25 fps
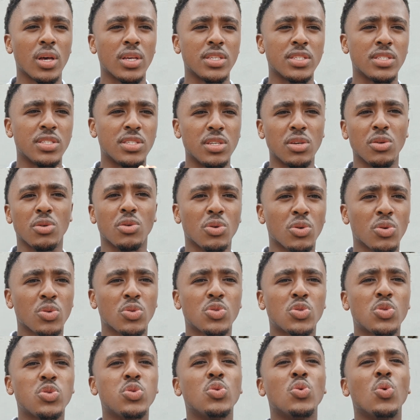0
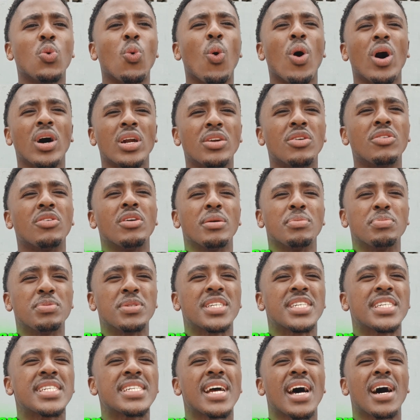to 1 reps
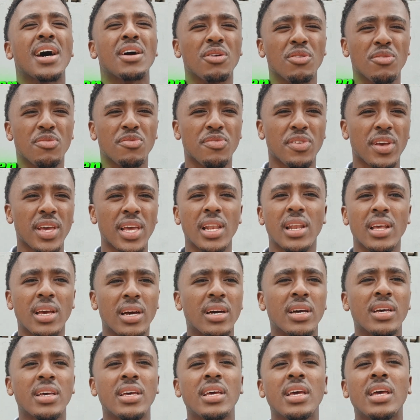shy of failure.
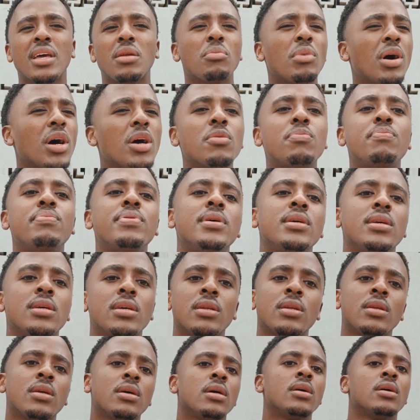In my
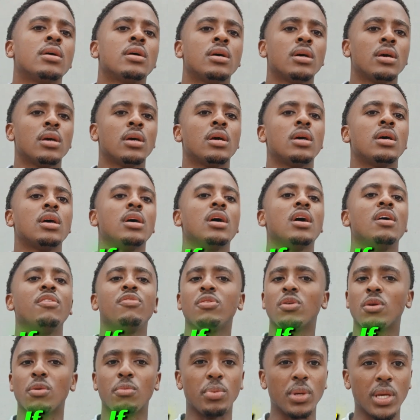opinion, if
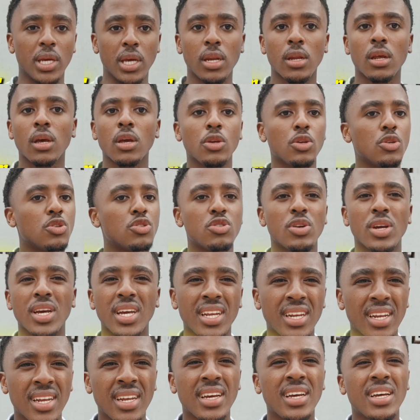you're a beginner, you
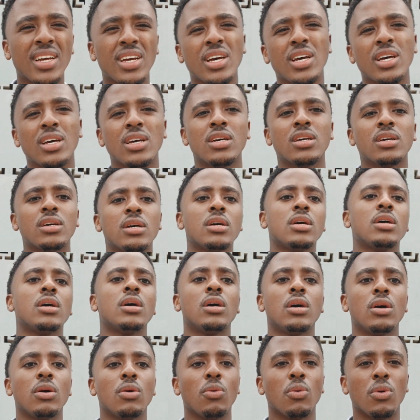train
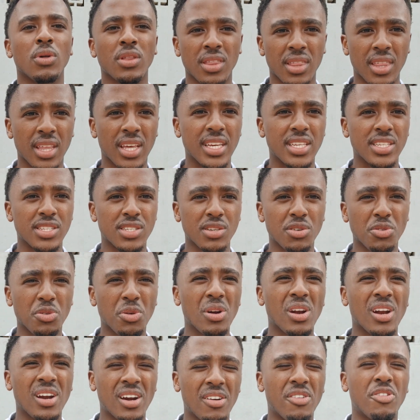with
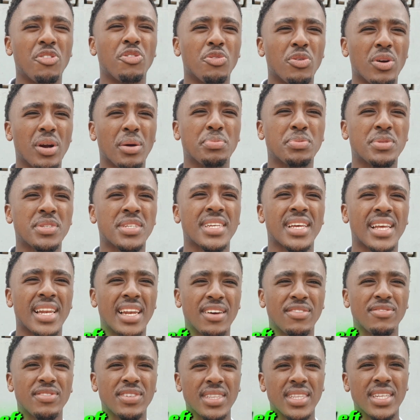0 reps
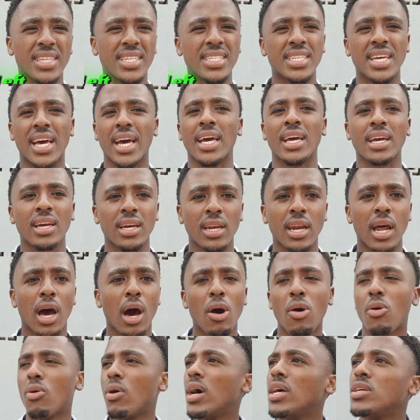left in the tank.
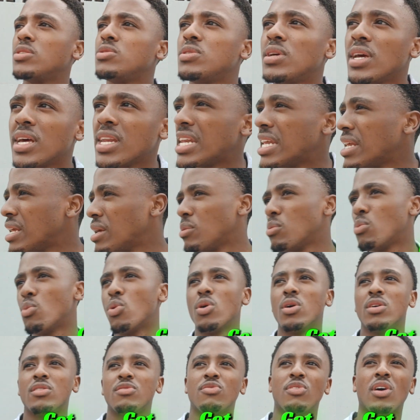Now, as you get
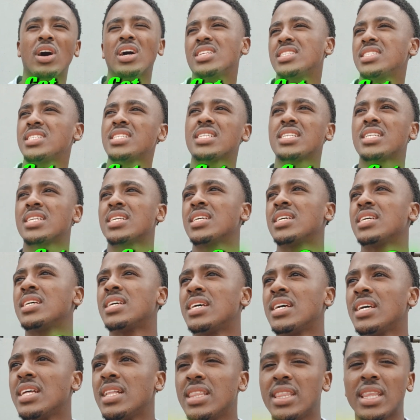more advanced,
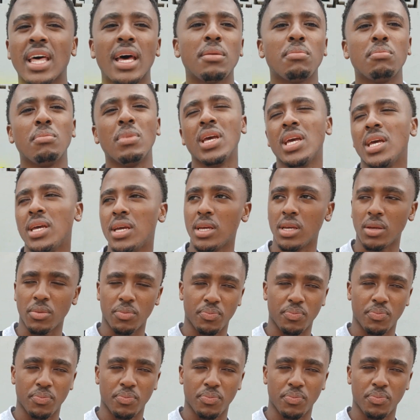that may